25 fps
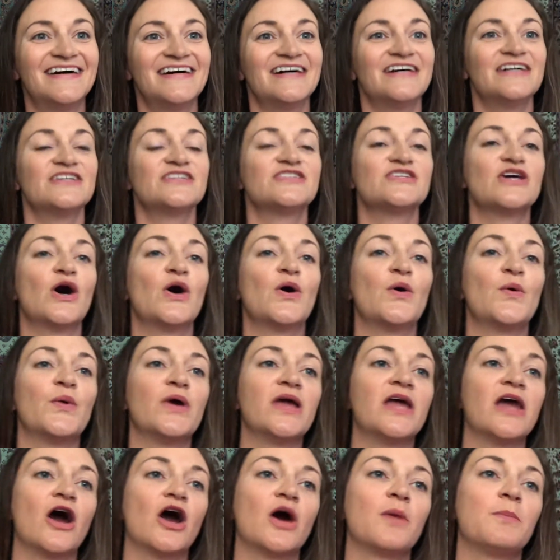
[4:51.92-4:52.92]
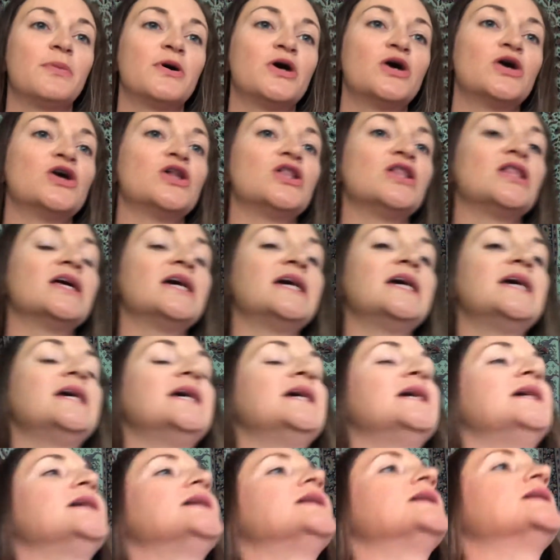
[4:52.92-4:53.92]
So we are
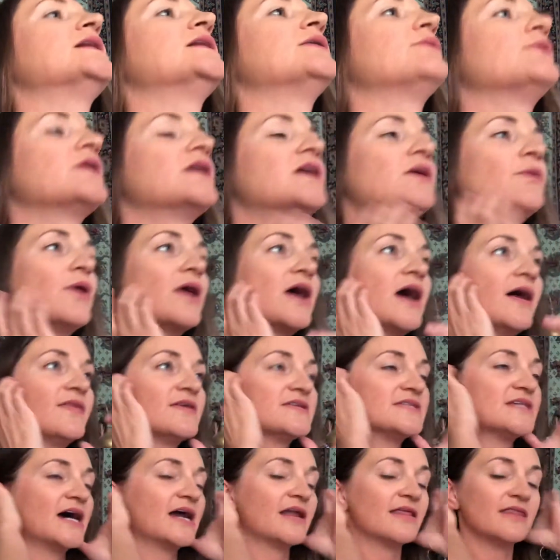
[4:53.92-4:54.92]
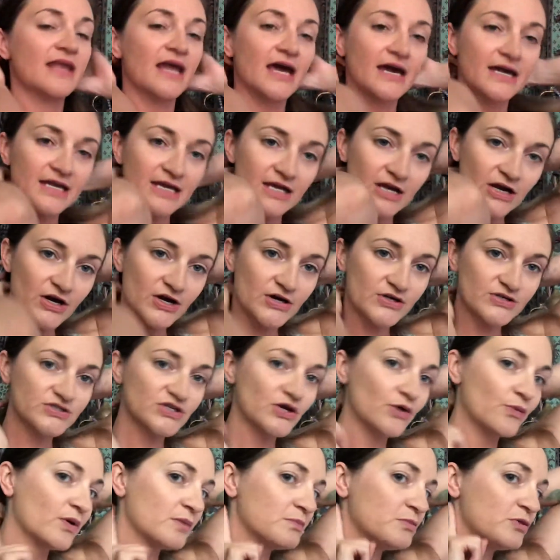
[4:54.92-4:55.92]
pulling, and we're going to work on the side of the neck here.
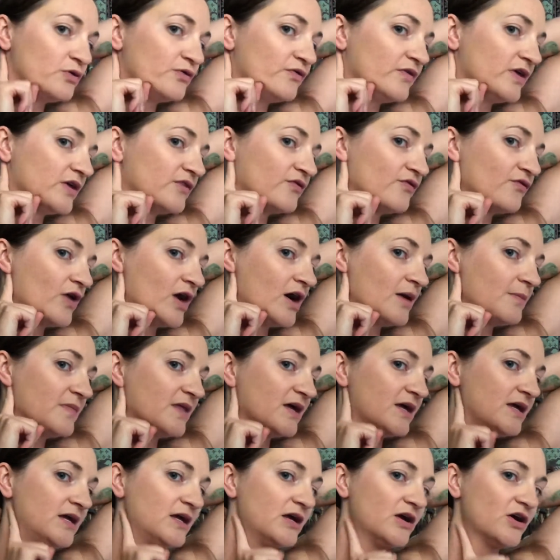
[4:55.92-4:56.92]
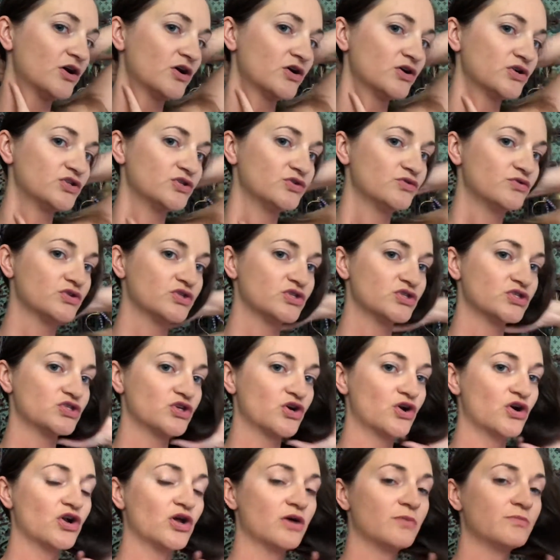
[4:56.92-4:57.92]
So we're moving from the ear to the
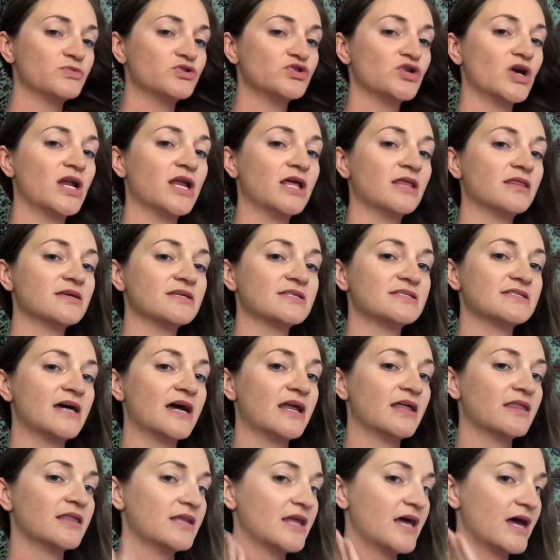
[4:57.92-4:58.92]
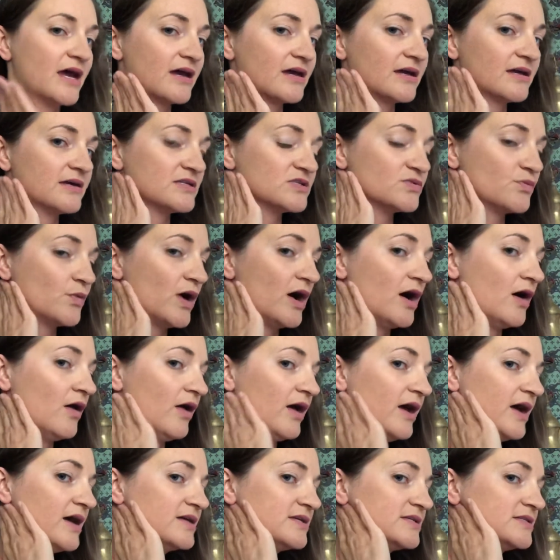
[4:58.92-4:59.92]
sternum, draining this side of the neck, as well
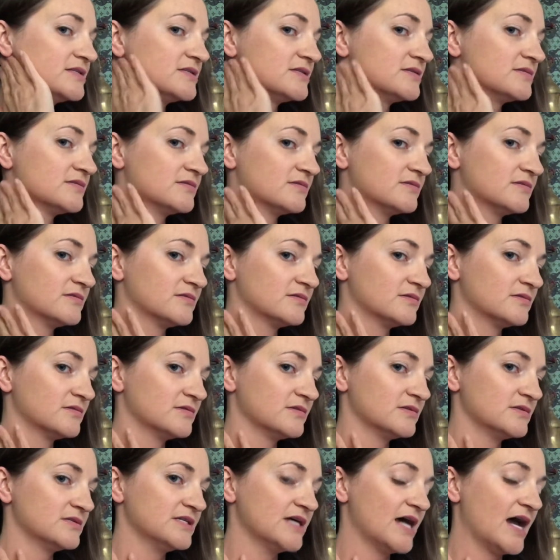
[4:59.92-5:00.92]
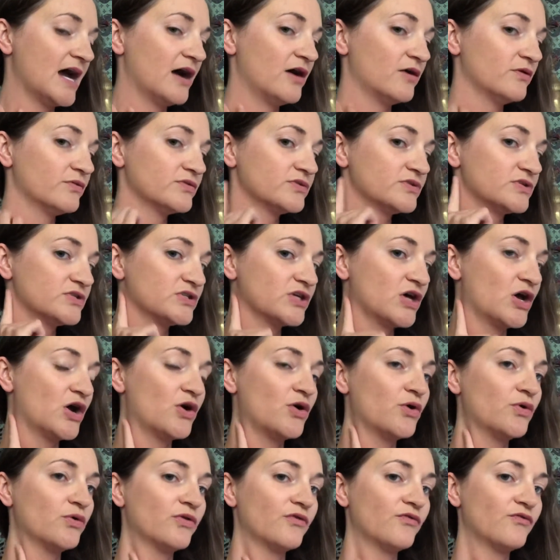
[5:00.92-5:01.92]
as down.
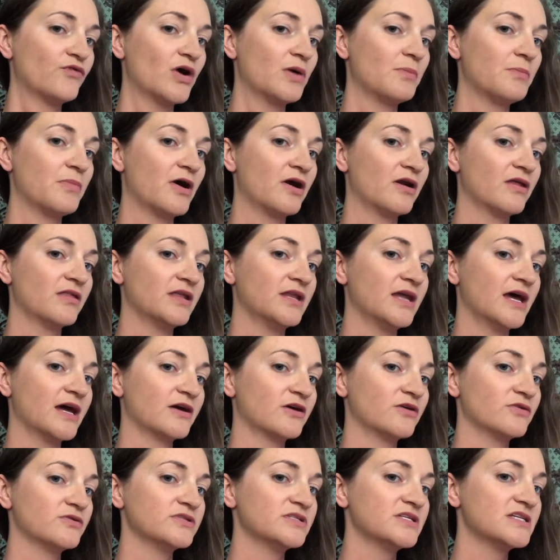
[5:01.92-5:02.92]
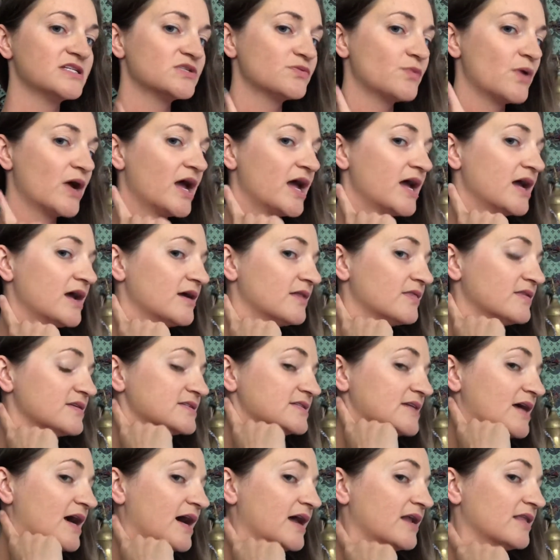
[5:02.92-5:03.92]
So the front part of the neck goes this way and the
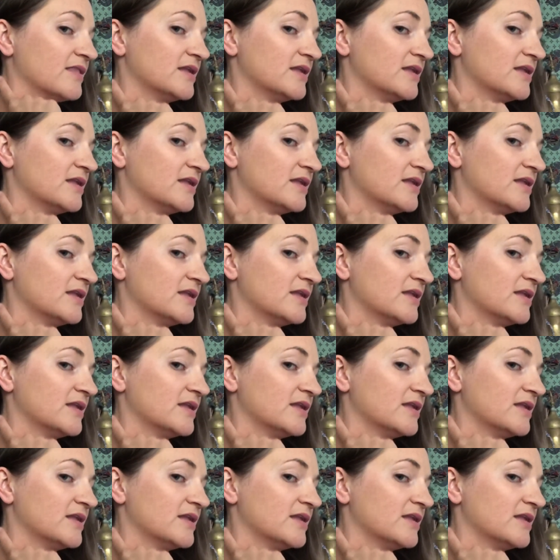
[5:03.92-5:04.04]
side of the